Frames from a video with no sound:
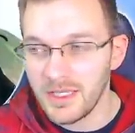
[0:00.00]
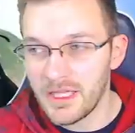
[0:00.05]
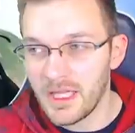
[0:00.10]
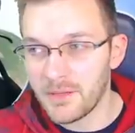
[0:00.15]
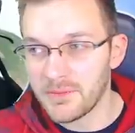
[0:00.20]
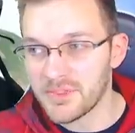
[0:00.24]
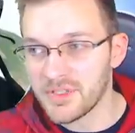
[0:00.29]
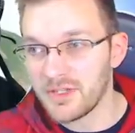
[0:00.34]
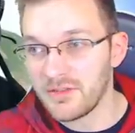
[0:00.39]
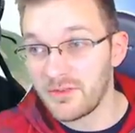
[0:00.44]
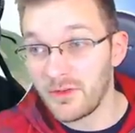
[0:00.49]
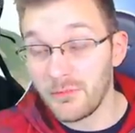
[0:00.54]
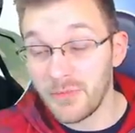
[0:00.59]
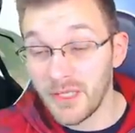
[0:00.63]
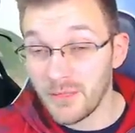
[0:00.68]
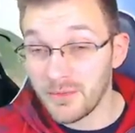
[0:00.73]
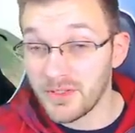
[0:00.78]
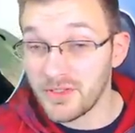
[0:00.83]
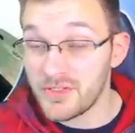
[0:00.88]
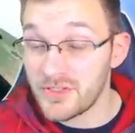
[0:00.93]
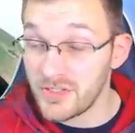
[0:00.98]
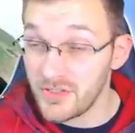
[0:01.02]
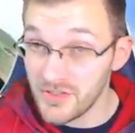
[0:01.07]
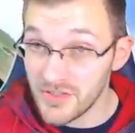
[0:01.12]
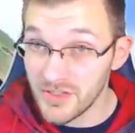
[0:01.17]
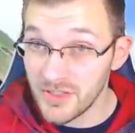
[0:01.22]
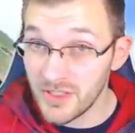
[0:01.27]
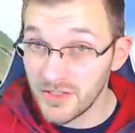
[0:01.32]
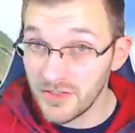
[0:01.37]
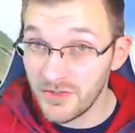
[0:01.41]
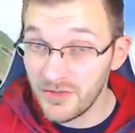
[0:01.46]
Now I'm sure if you'll be able to choose
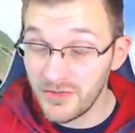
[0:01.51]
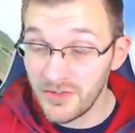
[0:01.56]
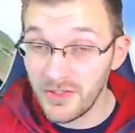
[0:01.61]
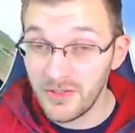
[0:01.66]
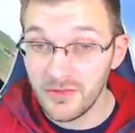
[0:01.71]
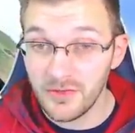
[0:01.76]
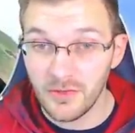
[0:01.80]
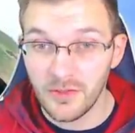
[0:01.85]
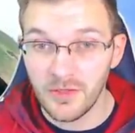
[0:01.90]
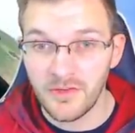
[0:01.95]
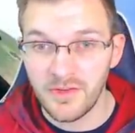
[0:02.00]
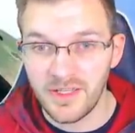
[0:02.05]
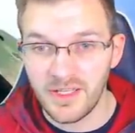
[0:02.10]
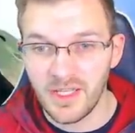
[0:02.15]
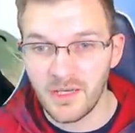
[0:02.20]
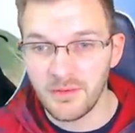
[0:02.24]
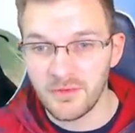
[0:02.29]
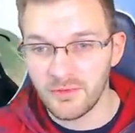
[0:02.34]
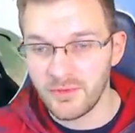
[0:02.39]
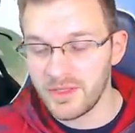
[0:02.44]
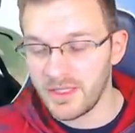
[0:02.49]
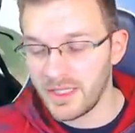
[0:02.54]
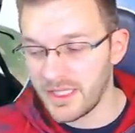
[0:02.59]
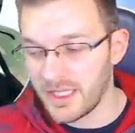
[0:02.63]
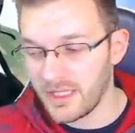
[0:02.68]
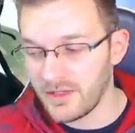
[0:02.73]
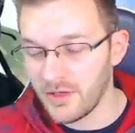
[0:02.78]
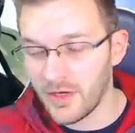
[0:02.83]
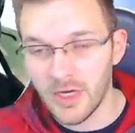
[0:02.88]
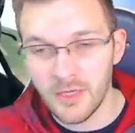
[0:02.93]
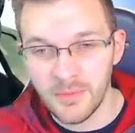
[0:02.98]
your undersuit or if it comes with like
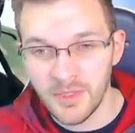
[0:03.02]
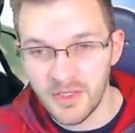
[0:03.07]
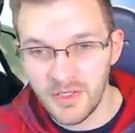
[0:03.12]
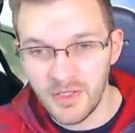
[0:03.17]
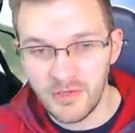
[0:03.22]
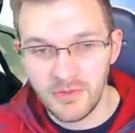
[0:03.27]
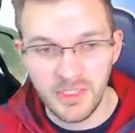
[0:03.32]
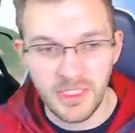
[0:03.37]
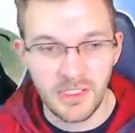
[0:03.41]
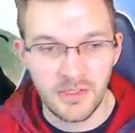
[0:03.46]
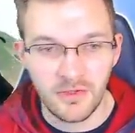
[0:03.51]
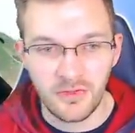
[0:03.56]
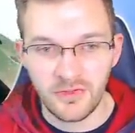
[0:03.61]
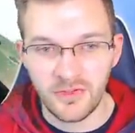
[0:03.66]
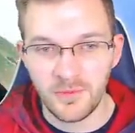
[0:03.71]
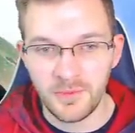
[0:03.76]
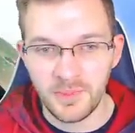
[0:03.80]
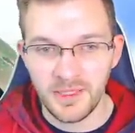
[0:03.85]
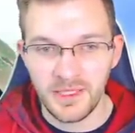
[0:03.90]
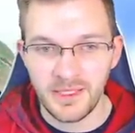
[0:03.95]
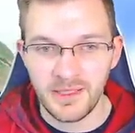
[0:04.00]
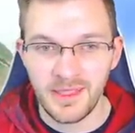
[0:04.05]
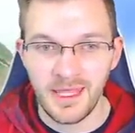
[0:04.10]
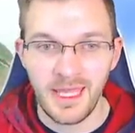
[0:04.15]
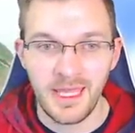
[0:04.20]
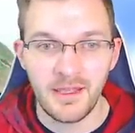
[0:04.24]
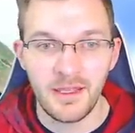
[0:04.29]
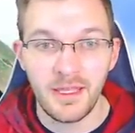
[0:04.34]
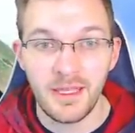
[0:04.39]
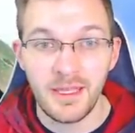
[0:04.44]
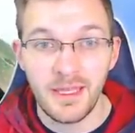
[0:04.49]
an armor coating or something like
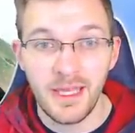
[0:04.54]
that.